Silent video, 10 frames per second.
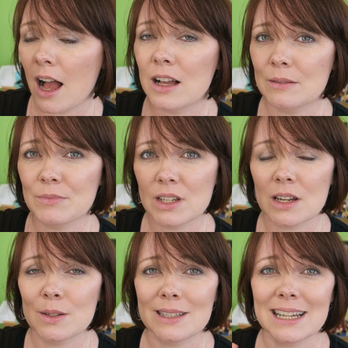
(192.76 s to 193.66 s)
Um, you
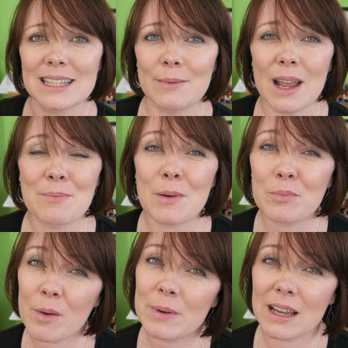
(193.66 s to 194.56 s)
know, stacks of paper,
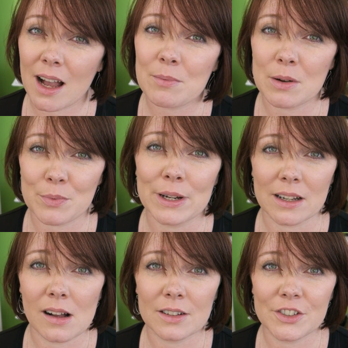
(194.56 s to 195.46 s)
probably a couple of
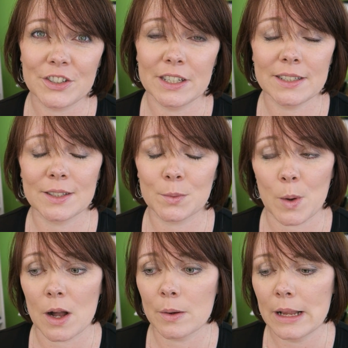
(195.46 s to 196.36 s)
print cartridges as
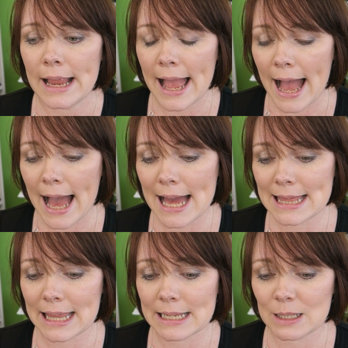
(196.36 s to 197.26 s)
well,
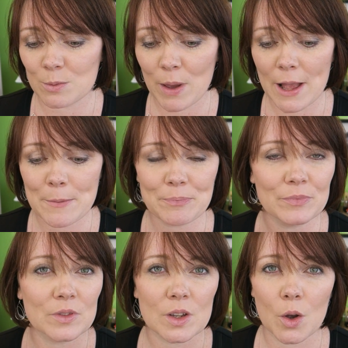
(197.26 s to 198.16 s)
and then
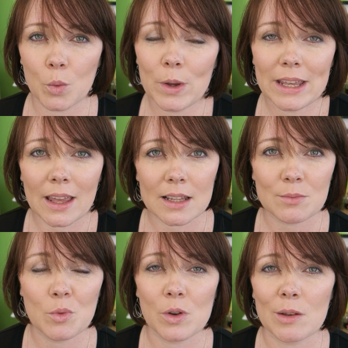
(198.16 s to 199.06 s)
spend a
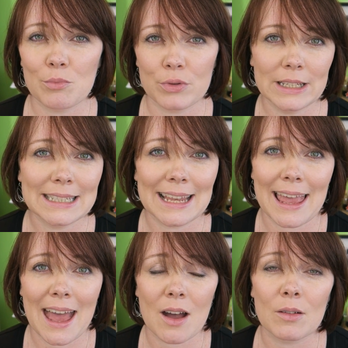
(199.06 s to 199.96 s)
weekend morning
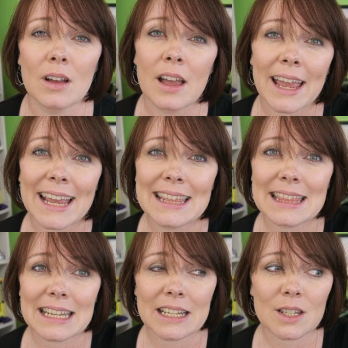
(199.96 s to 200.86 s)
printing it out.
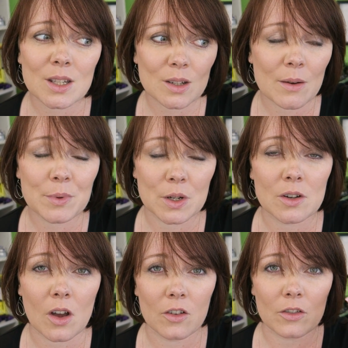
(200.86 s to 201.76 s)
In the
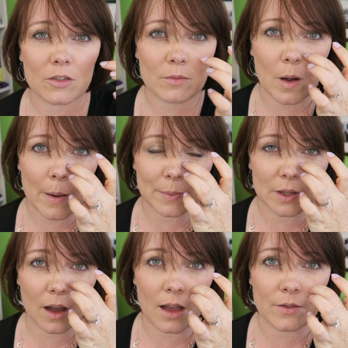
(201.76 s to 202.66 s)
description over on my
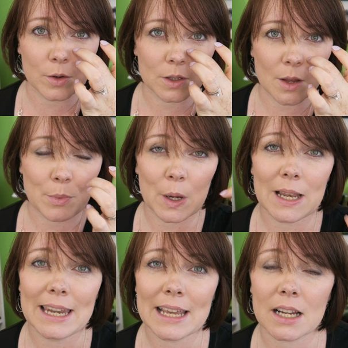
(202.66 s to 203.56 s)
website, I've also
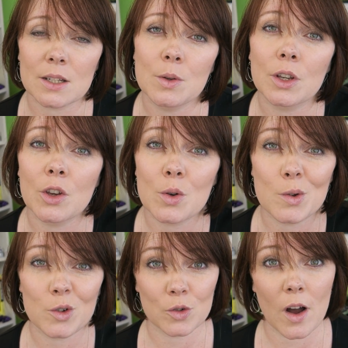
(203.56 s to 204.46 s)
put a link to a
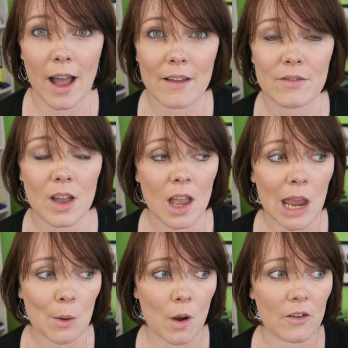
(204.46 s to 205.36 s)
Google Drive
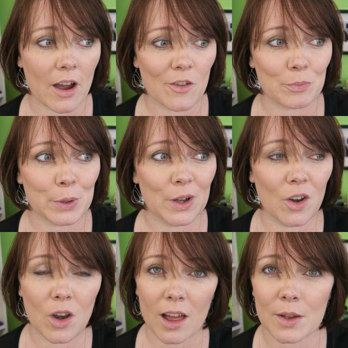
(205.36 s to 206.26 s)
where I've
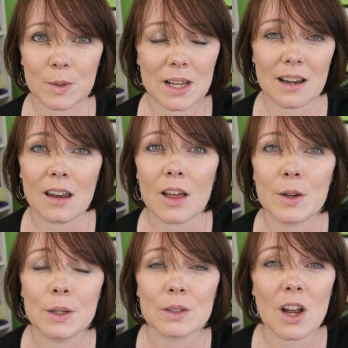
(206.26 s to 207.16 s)
put loads and
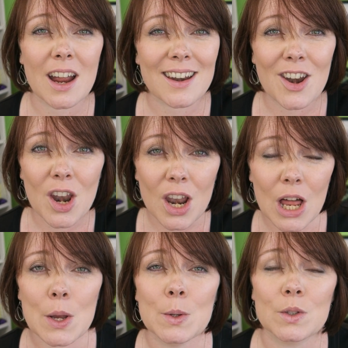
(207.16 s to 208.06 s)
loads and
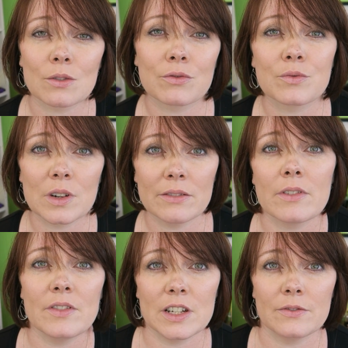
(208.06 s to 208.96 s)
loads of free
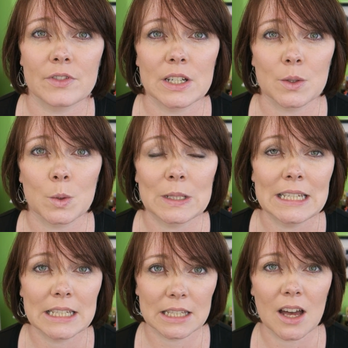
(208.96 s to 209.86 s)
revision
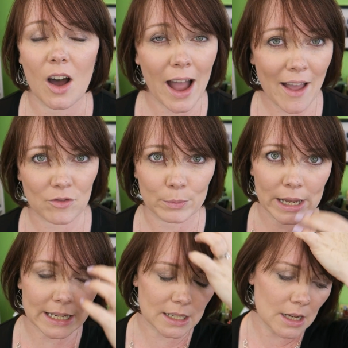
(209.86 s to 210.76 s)
resources that I haven't
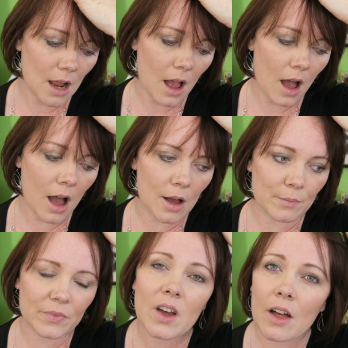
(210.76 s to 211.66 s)
made
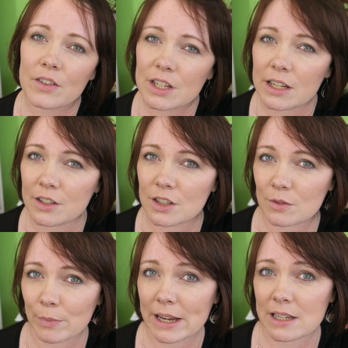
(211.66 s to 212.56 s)
um, that other
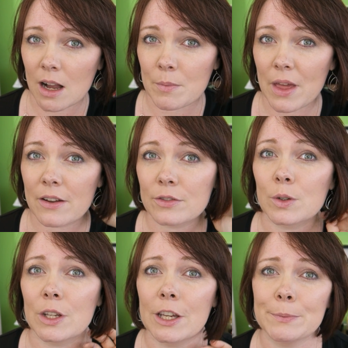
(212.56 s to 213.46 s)
teachers have made up there
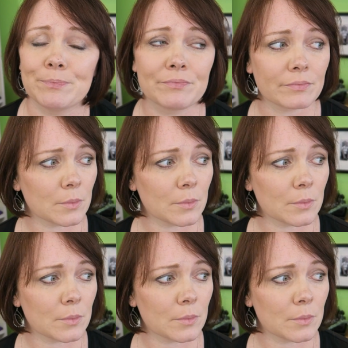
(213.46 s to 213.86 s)
for you.